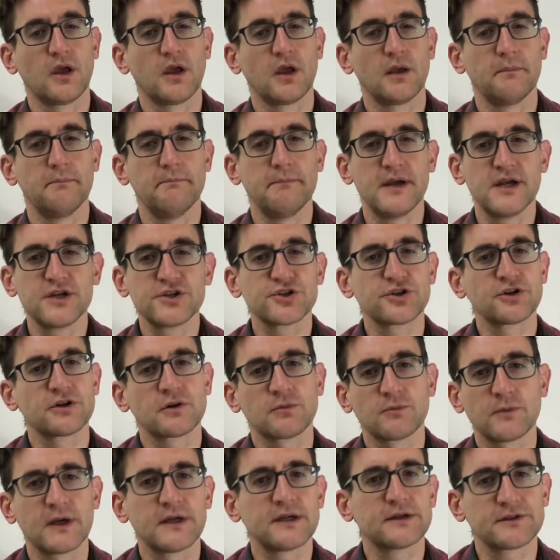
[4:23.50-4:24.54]
Measure and
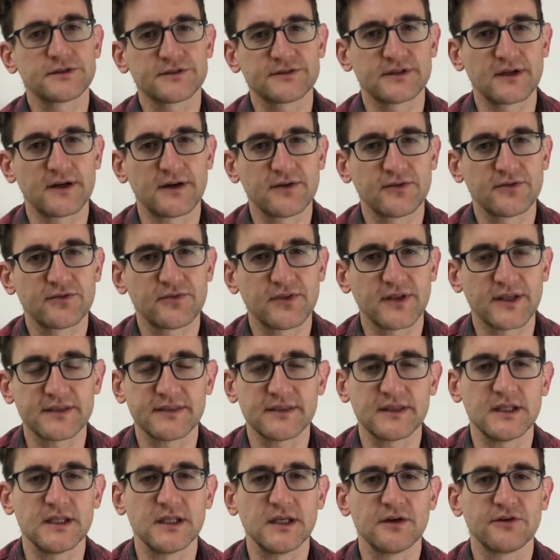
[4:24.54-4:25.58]
weigh yourself like
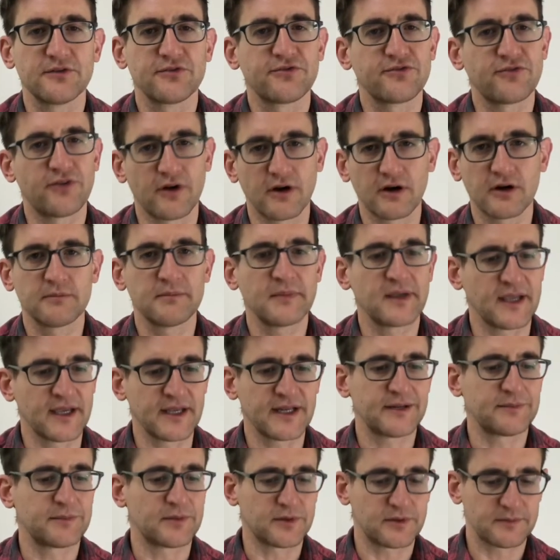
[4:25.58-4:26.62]
the farm
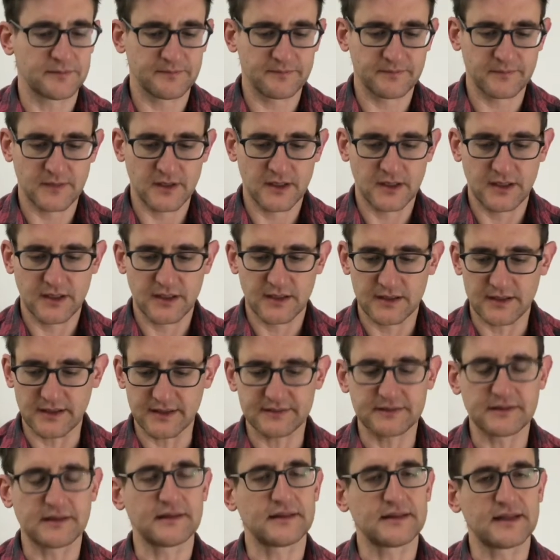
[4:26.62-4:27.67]
animal, like
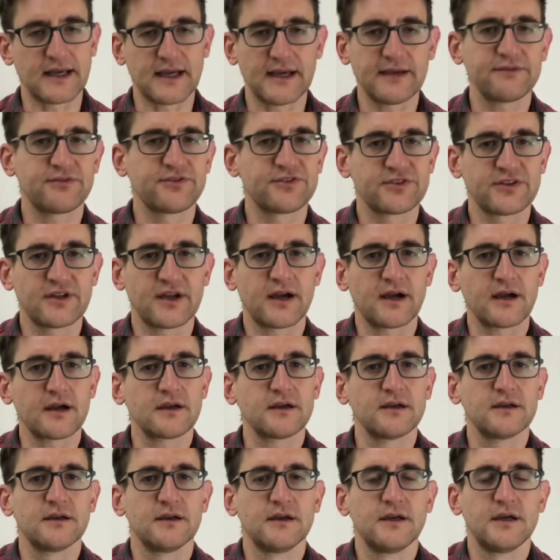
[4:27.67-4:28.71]
the livestock
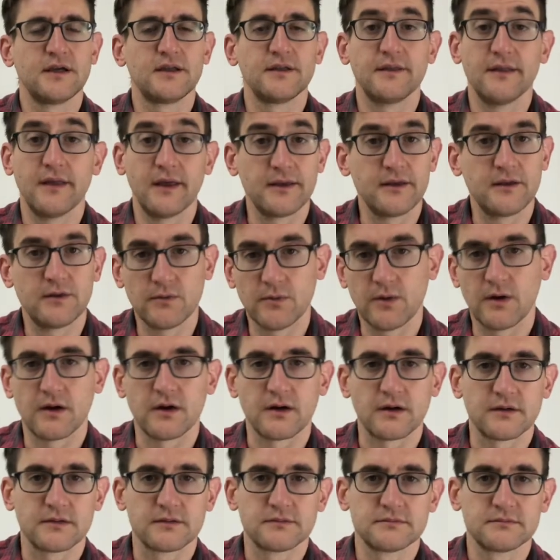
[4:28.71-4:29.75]
that you
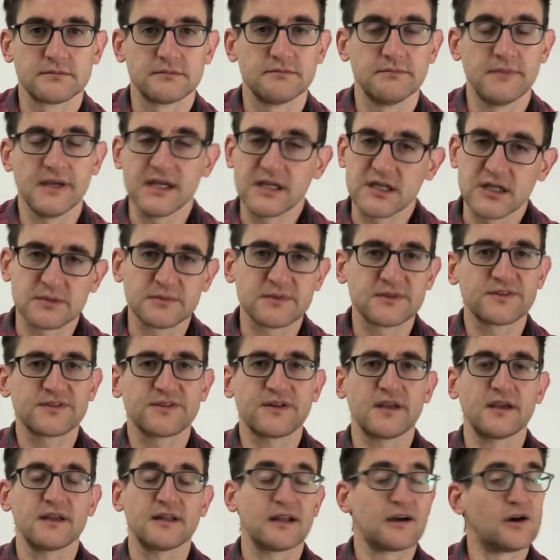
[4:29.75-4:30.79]
are. Make no
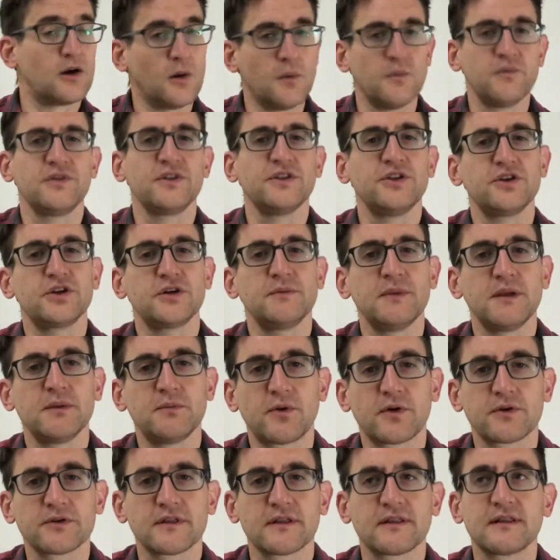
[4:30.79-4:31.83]
mistake. Now, hopefully you can be
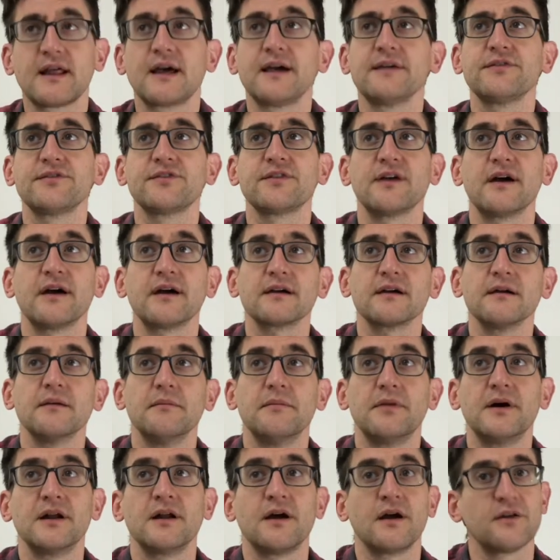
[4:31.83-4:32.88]
more than livestock,
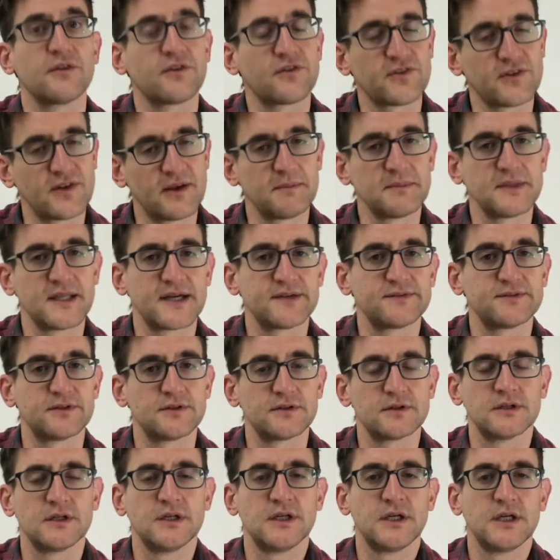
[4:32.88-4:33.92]
but on some
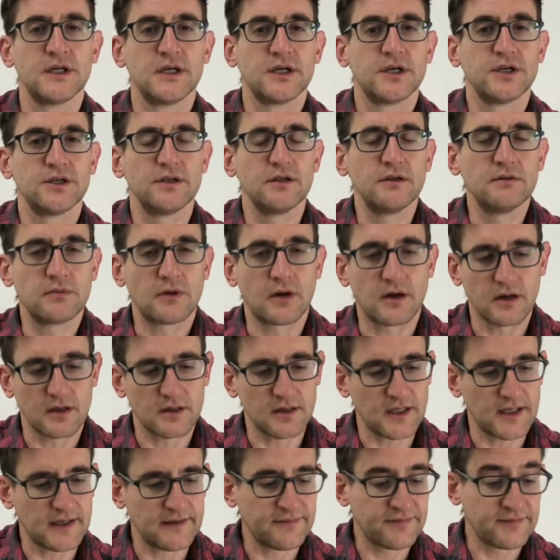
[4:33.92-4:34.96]
level, you are
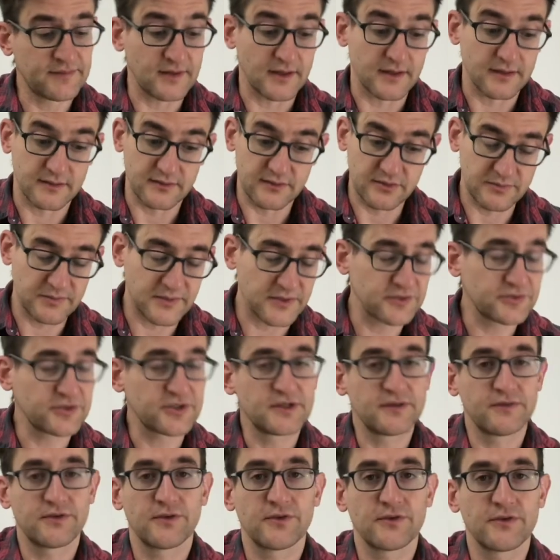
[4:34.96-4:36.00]
livestock, especially
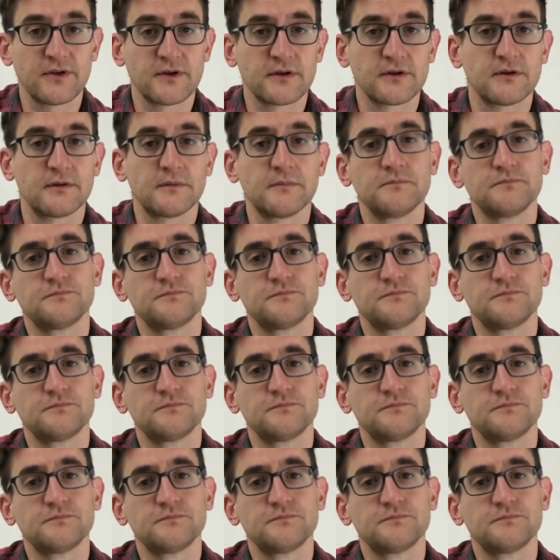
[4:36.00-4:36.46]
if you're single.